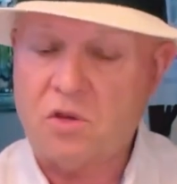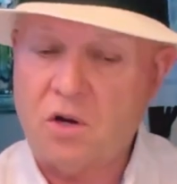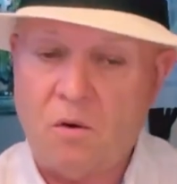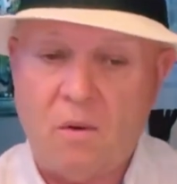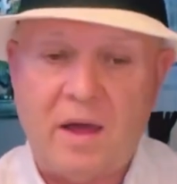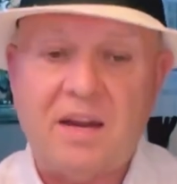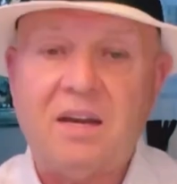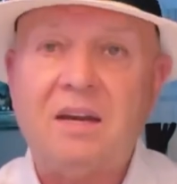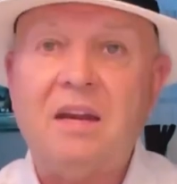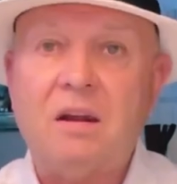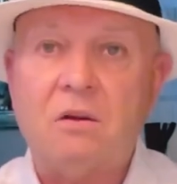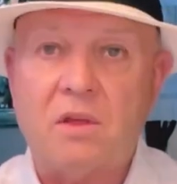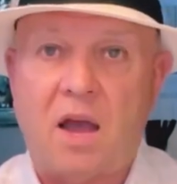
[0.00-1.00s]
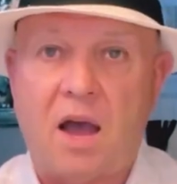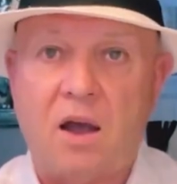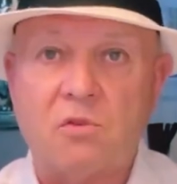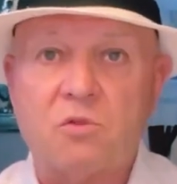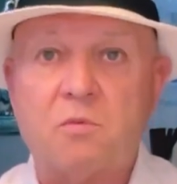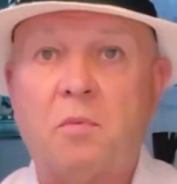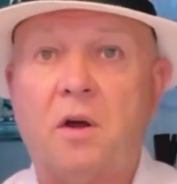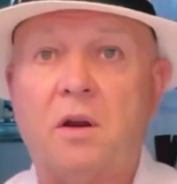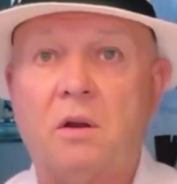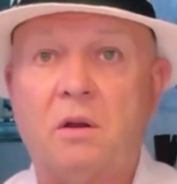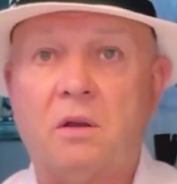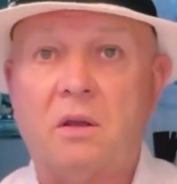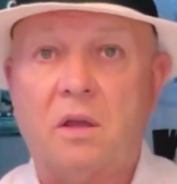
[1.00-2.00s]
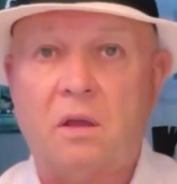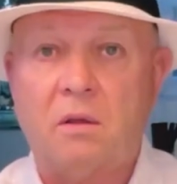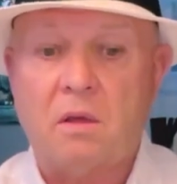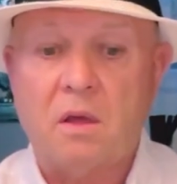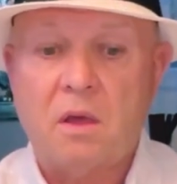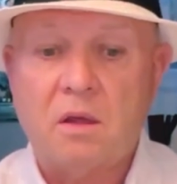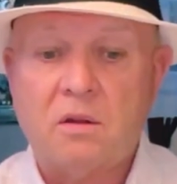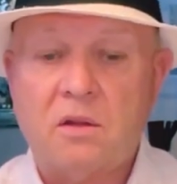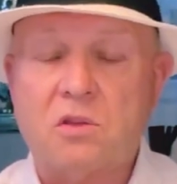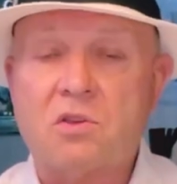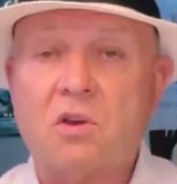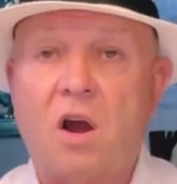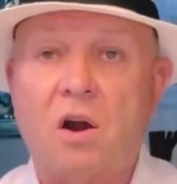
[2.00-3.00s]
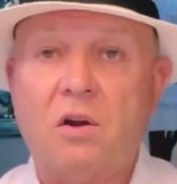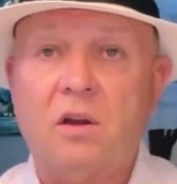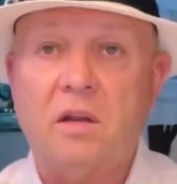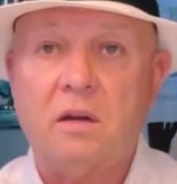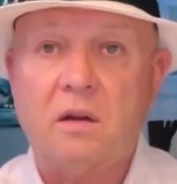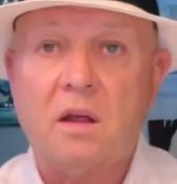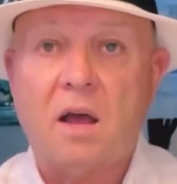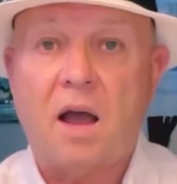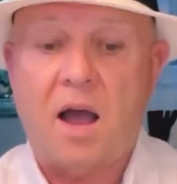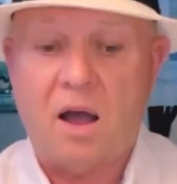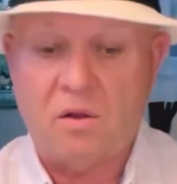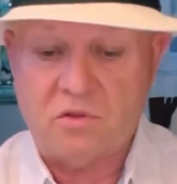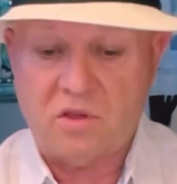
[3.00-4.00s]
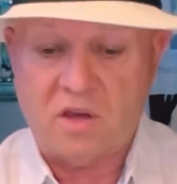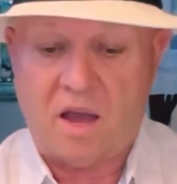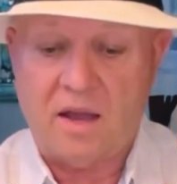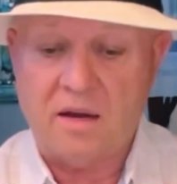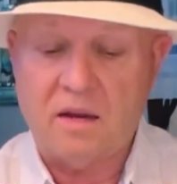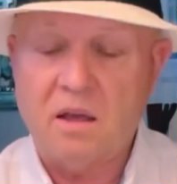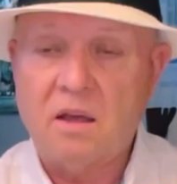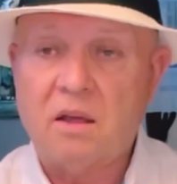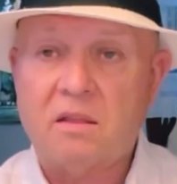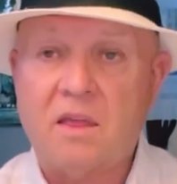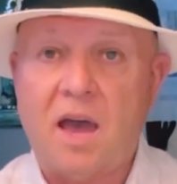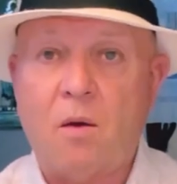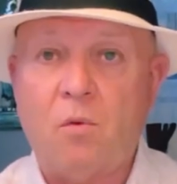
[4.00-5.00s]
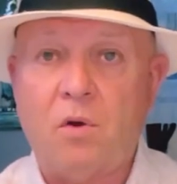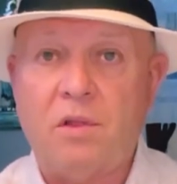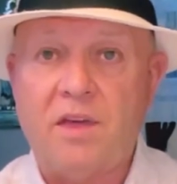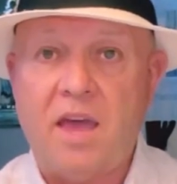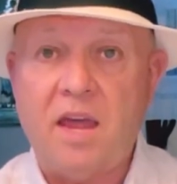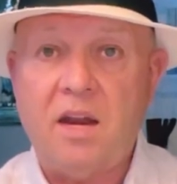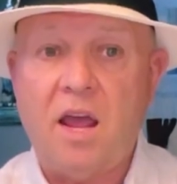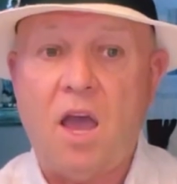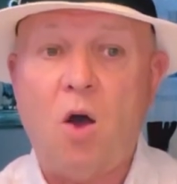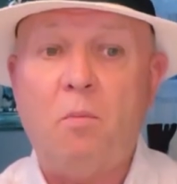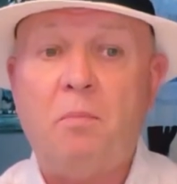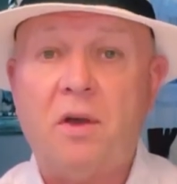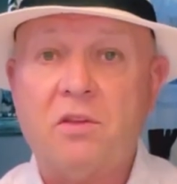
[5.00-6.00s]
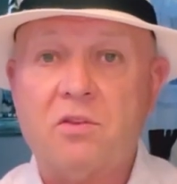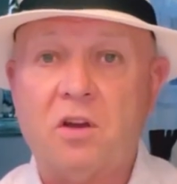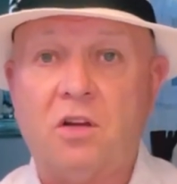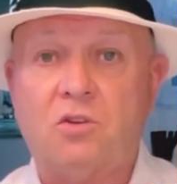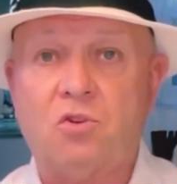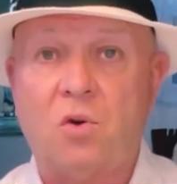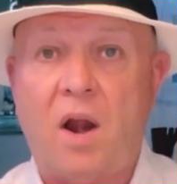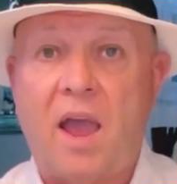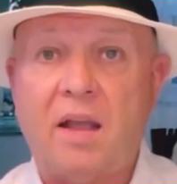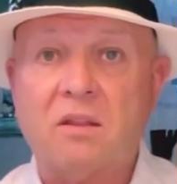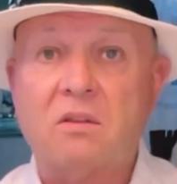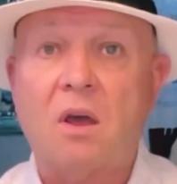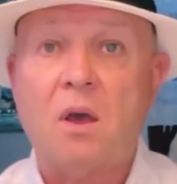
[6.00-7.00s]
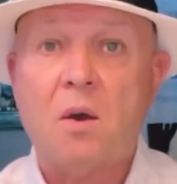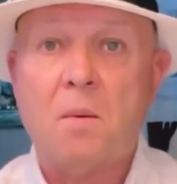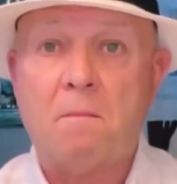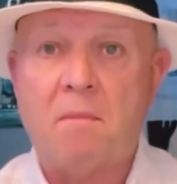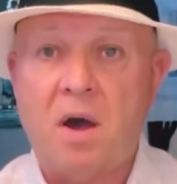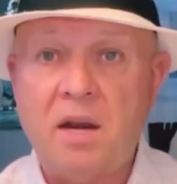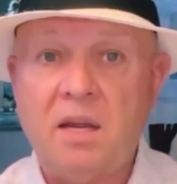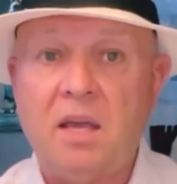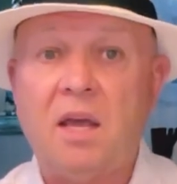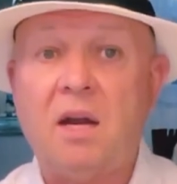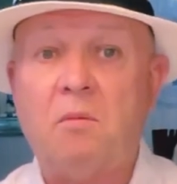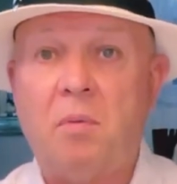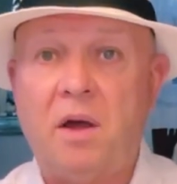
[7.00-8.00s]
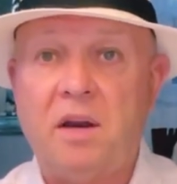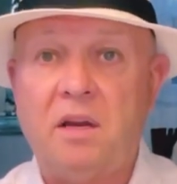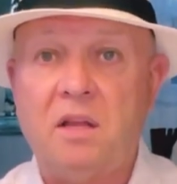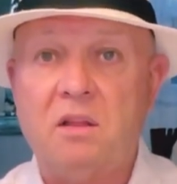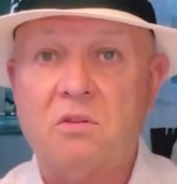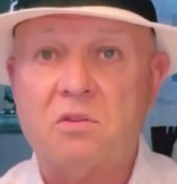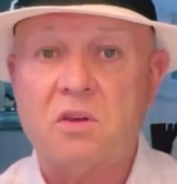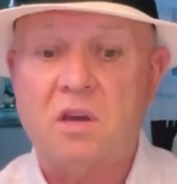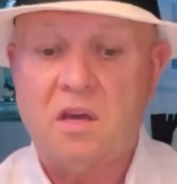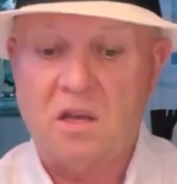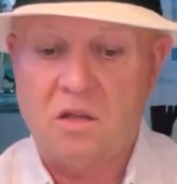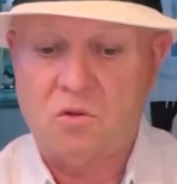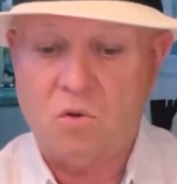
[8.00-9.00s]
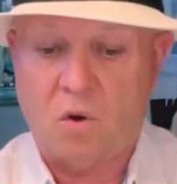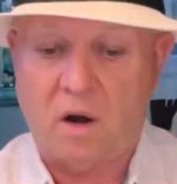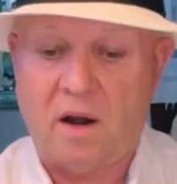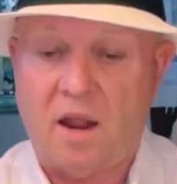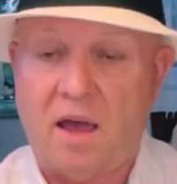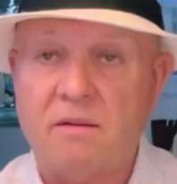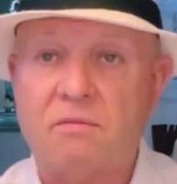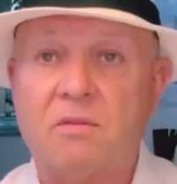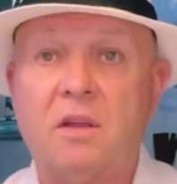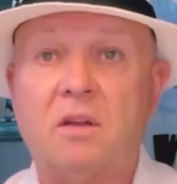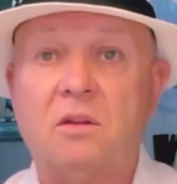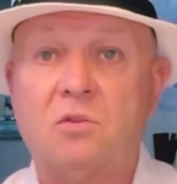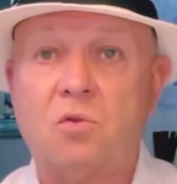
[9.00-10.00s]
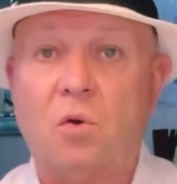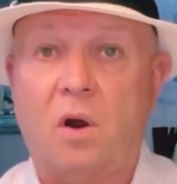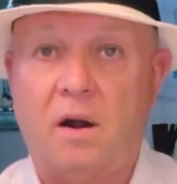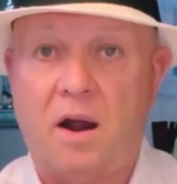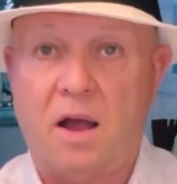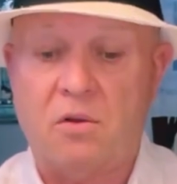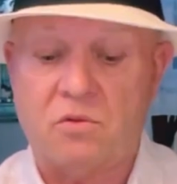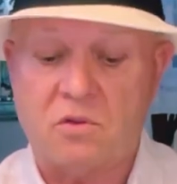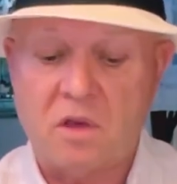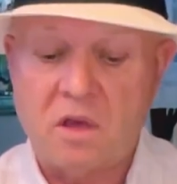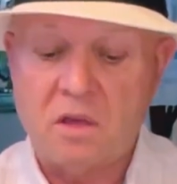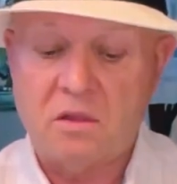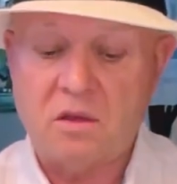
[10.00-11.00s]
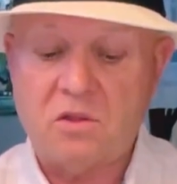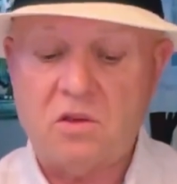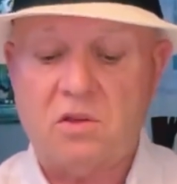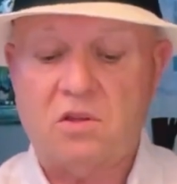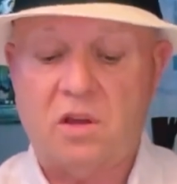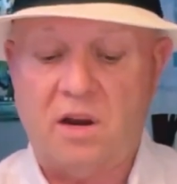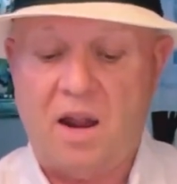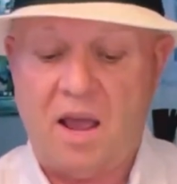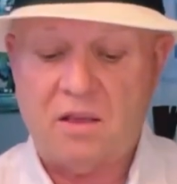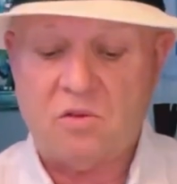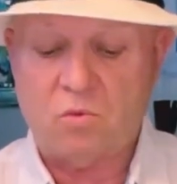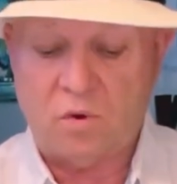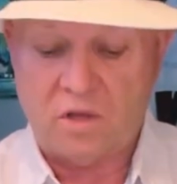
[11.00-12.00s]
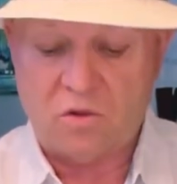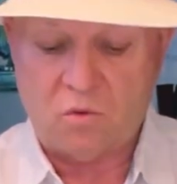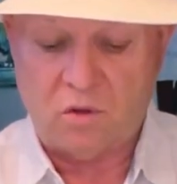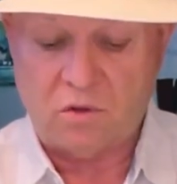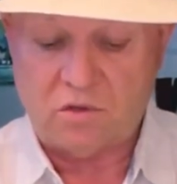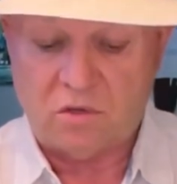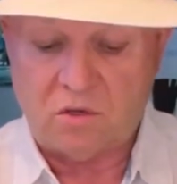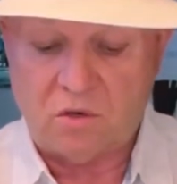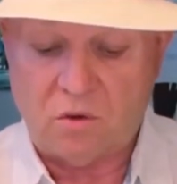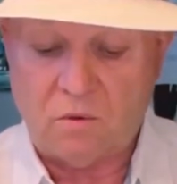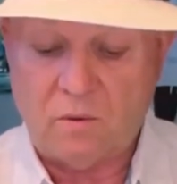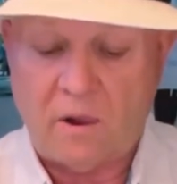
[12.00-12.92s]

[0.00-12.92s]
You don't want it near the house, but discard it outside. That will then help us attract money and abundance into our life, into our house. This is a nice ritual to do.